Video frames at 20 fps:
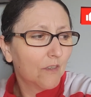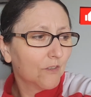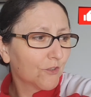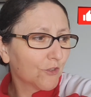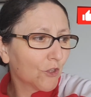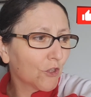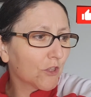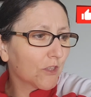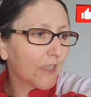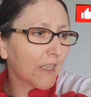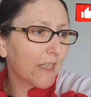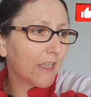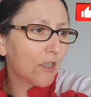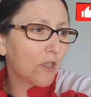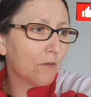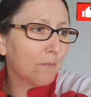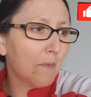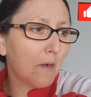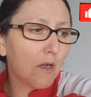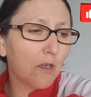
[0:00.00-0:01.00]
So take,
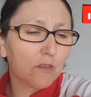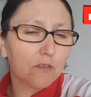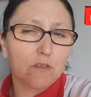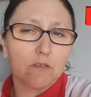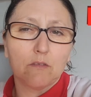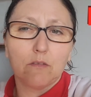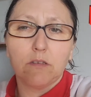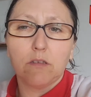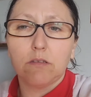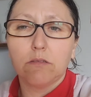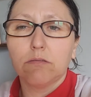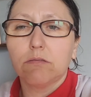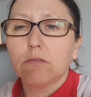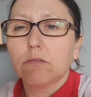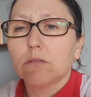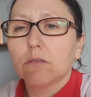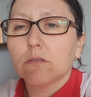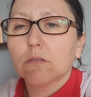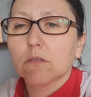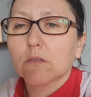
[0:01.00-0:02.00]
come on.
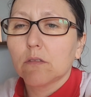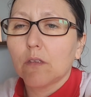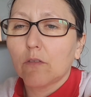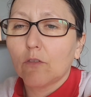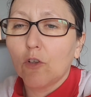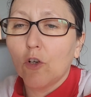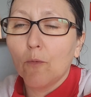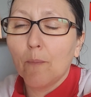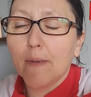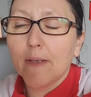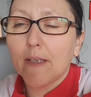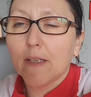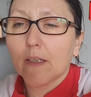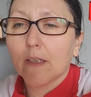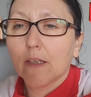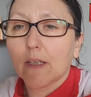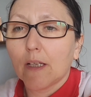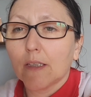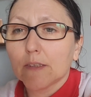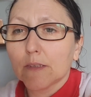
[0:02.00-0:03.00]
Oh, come in
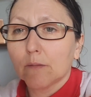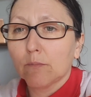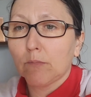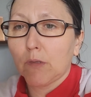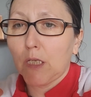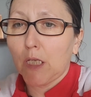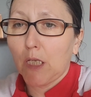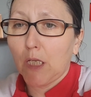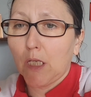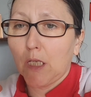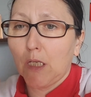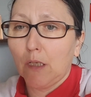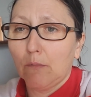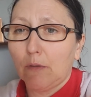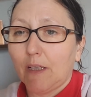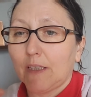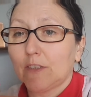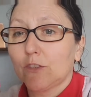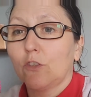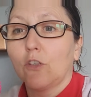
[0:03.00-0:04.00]
and cats are meow.
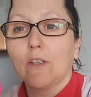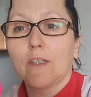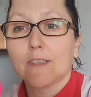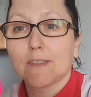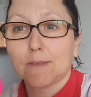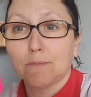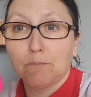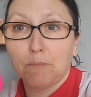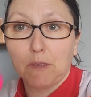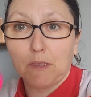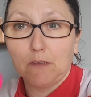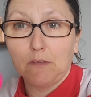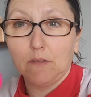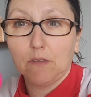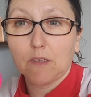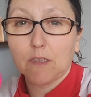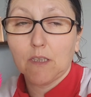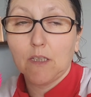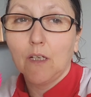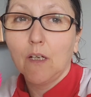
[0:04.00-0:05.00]
I had to go and get some
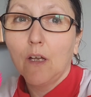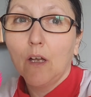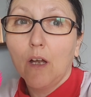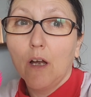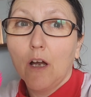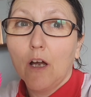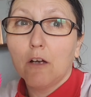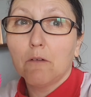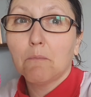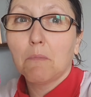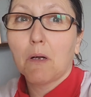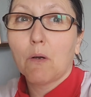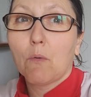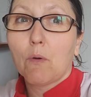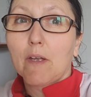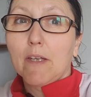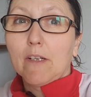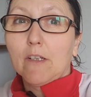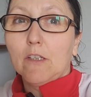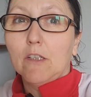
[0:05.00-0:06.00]
milk on my
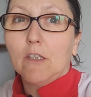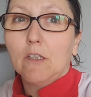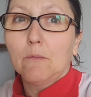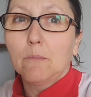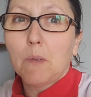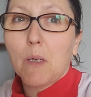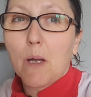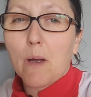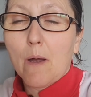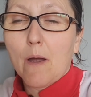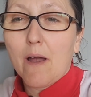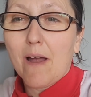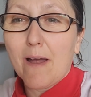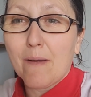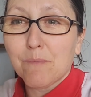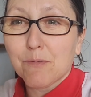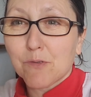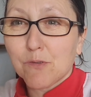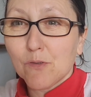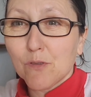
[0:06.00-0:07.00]
way home. I'm
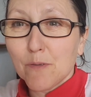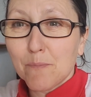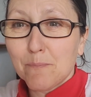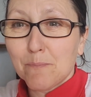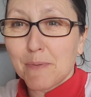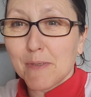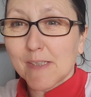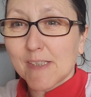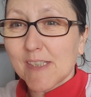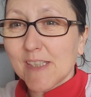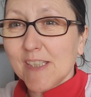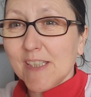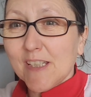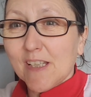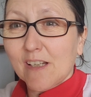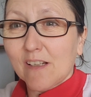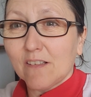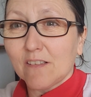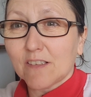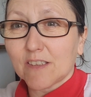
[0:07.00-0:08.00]
absolutely busy in
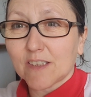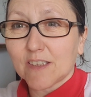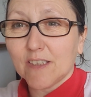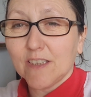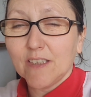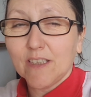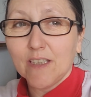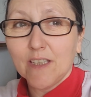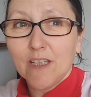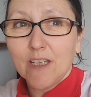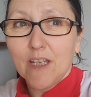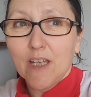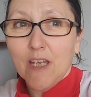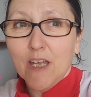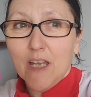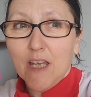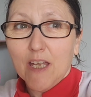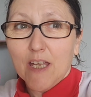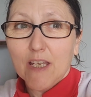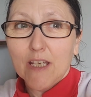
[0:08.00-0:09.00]
Aldi.
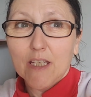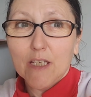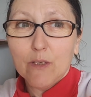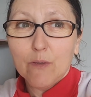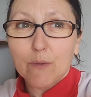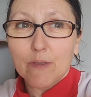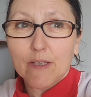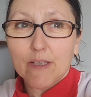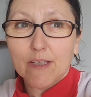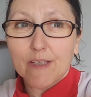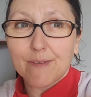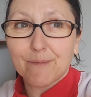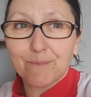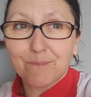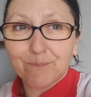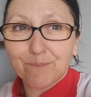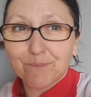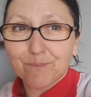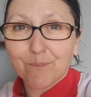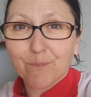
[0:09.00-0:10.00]
Anyway,
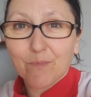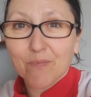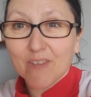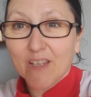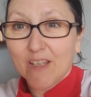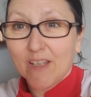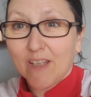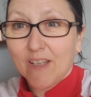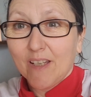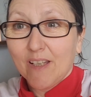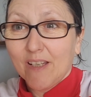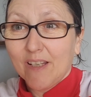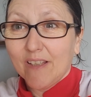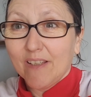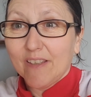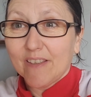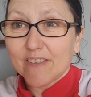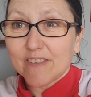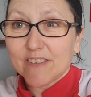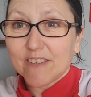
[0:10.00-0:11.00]

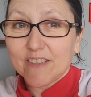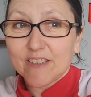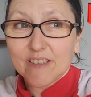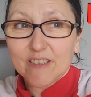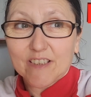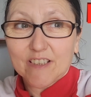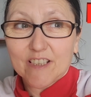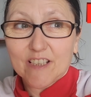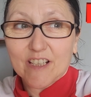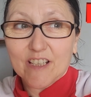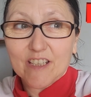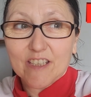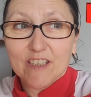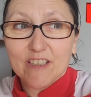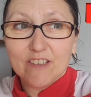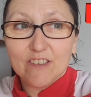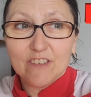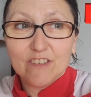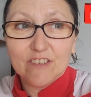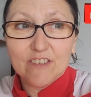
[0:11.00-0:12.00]
let's get
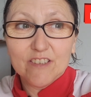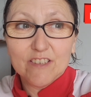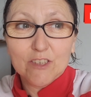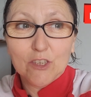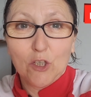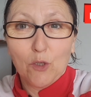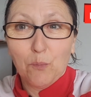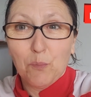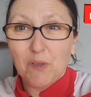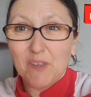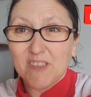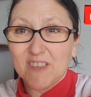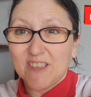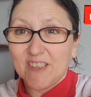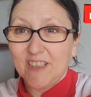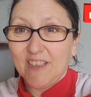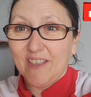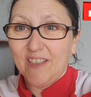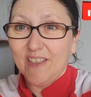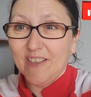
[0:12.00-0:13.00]
cracking on this cup of
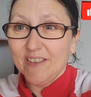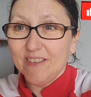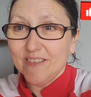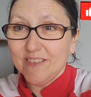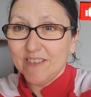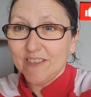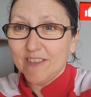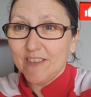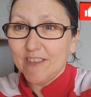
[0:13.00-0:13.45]
tea and